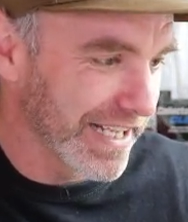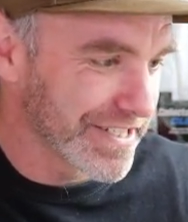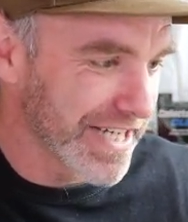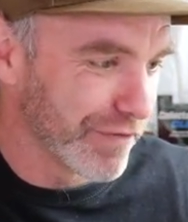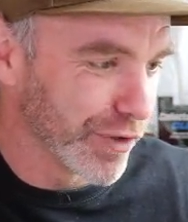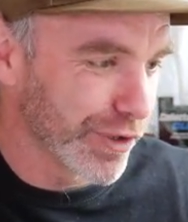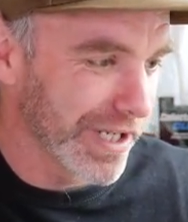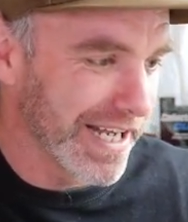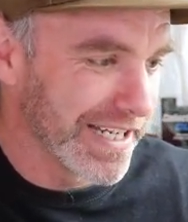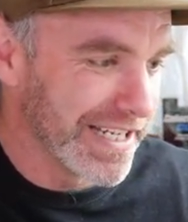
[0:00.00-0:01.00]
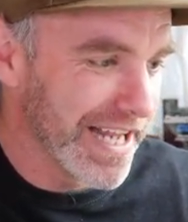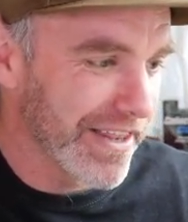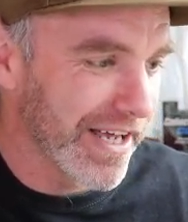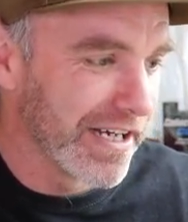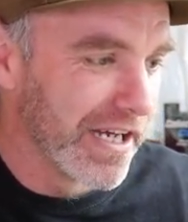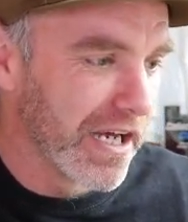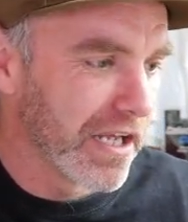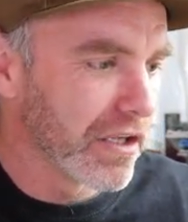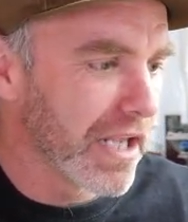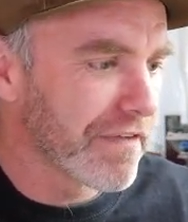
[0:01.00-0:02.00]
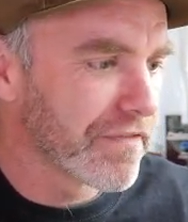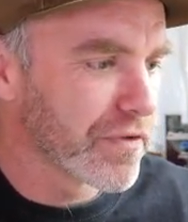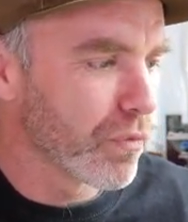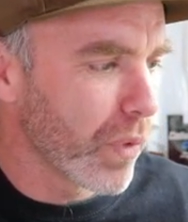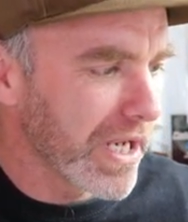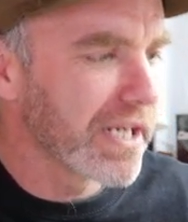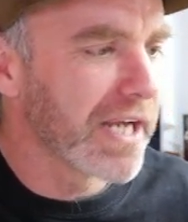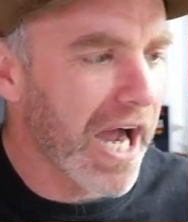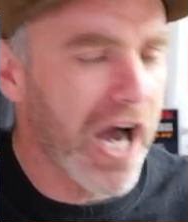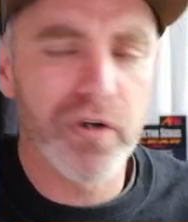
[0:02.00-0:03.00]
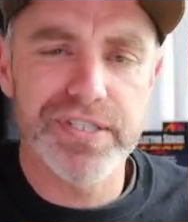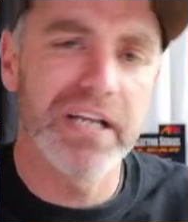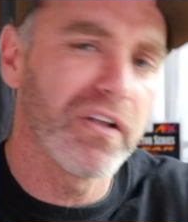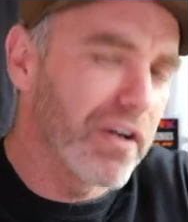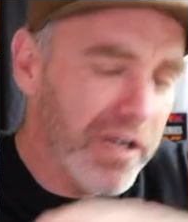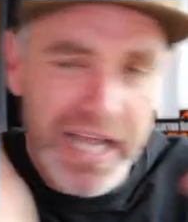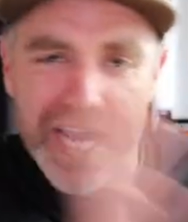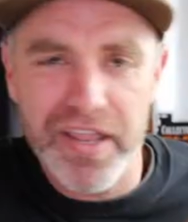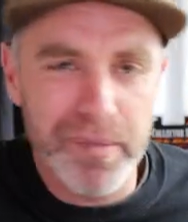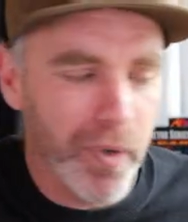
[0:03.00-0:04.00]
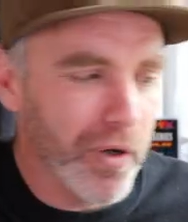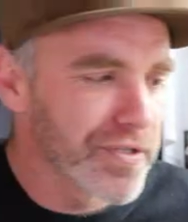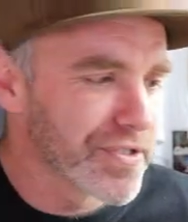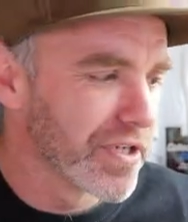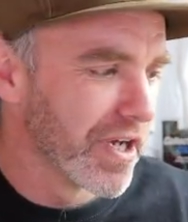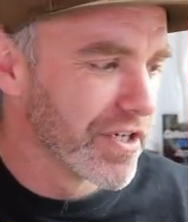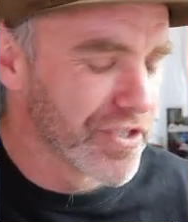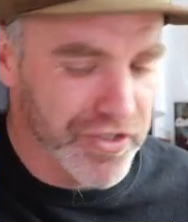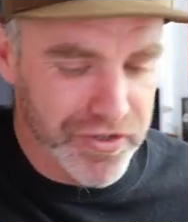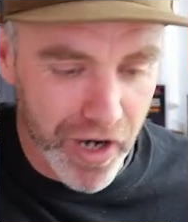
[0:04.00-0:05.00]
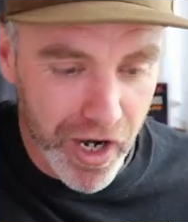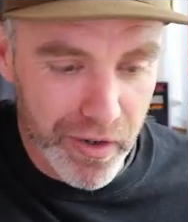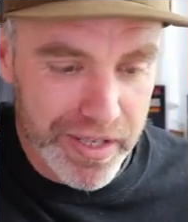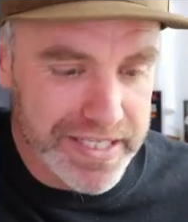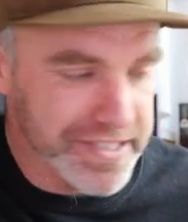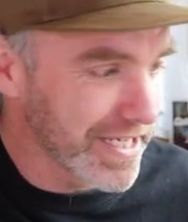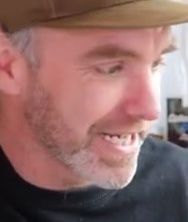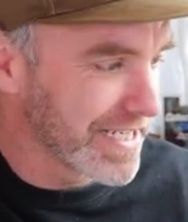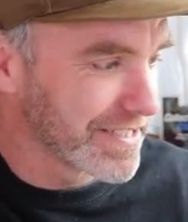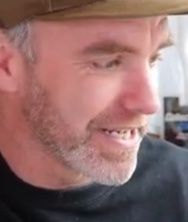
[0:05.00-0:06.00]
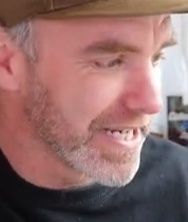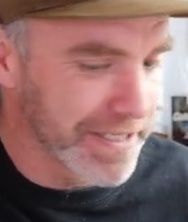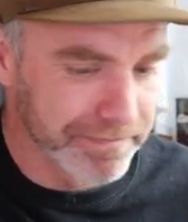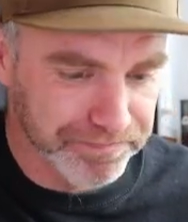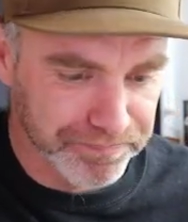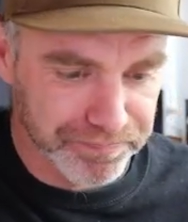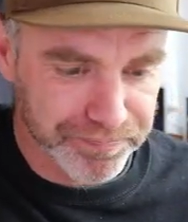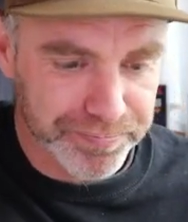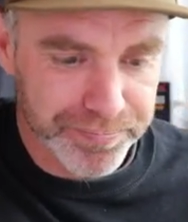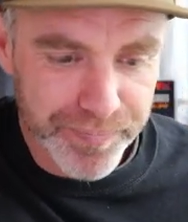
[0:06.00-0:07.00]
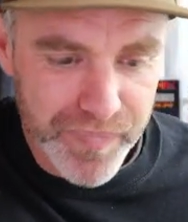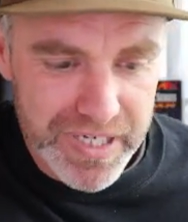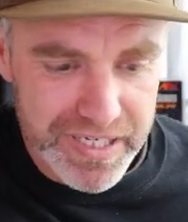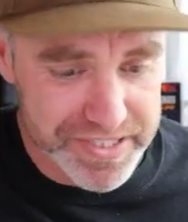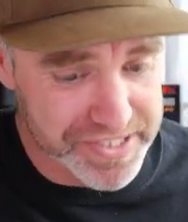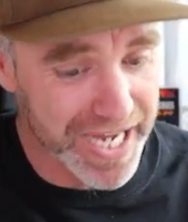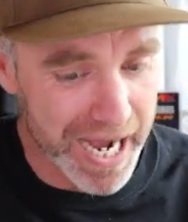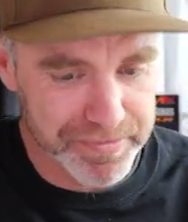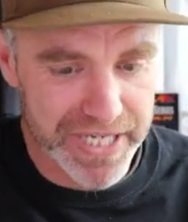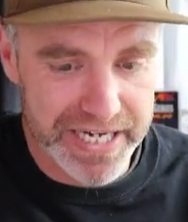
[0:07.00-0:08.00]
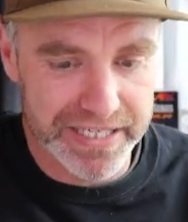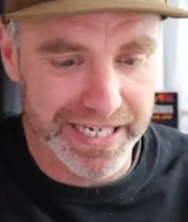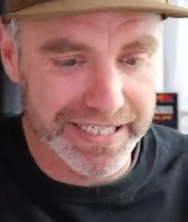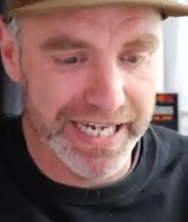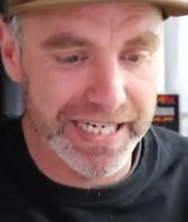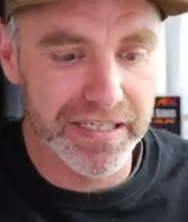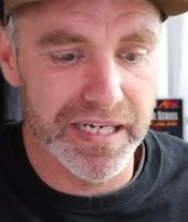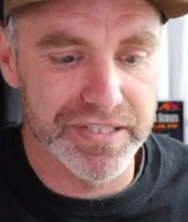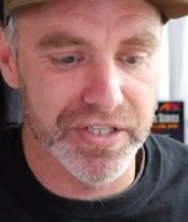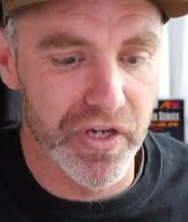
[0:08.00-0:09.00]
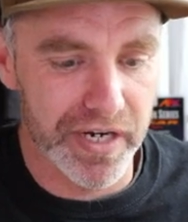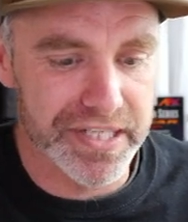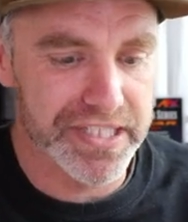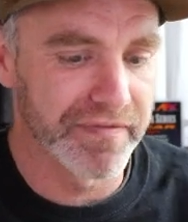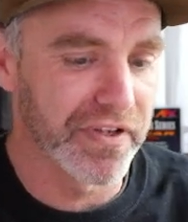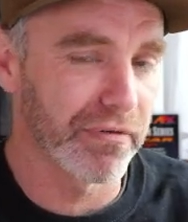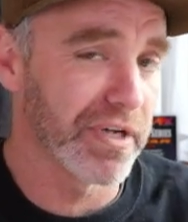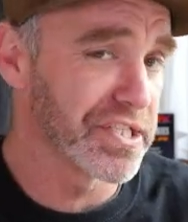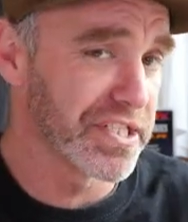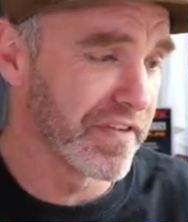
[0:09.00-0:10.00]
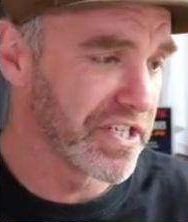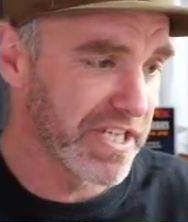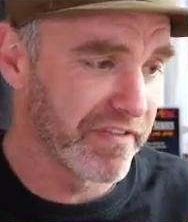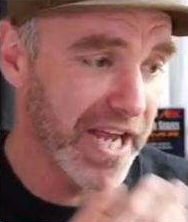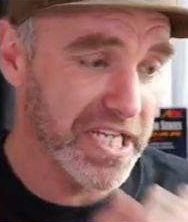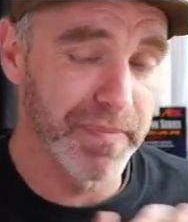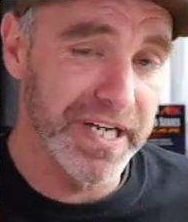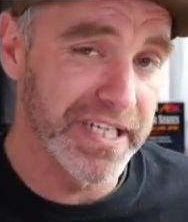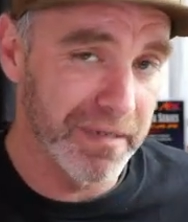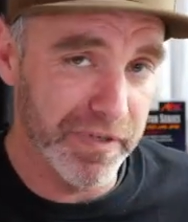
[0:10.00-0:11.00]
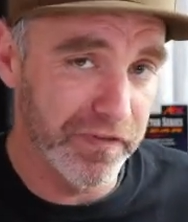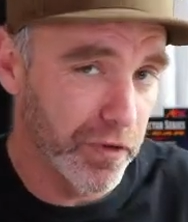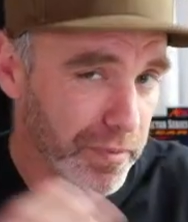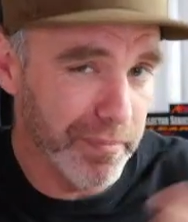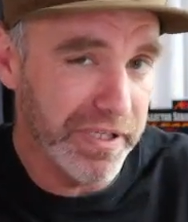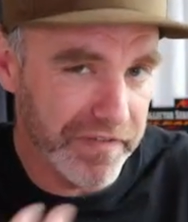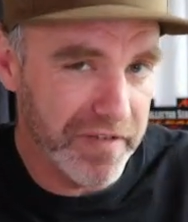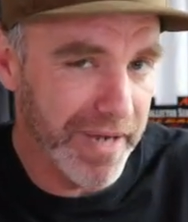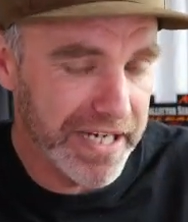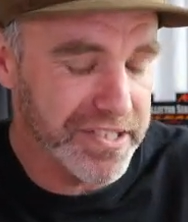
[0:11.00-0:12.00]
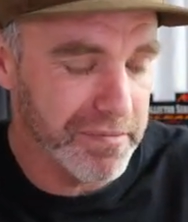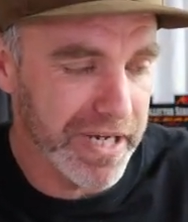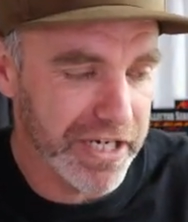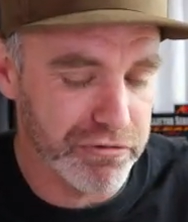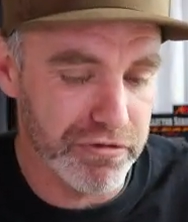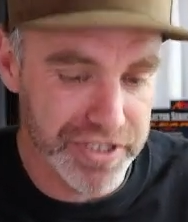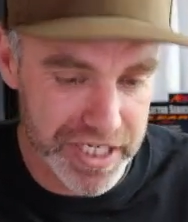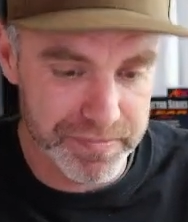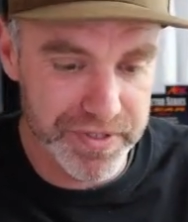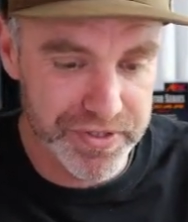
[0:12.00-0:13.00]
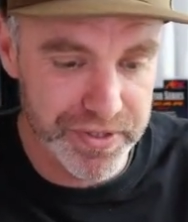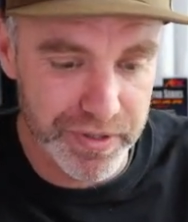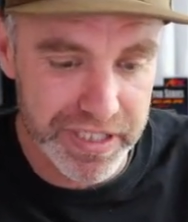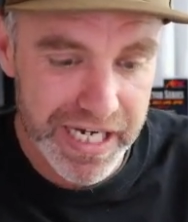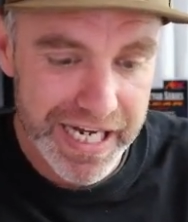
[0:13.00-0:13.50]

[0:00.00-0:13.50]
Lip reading: Let's have a look. Another left wing car, I'll say, like out of the box style. And this is updated again. It's a 1973 to 77, has been done before, but I believe they've made some extra adjustments to it.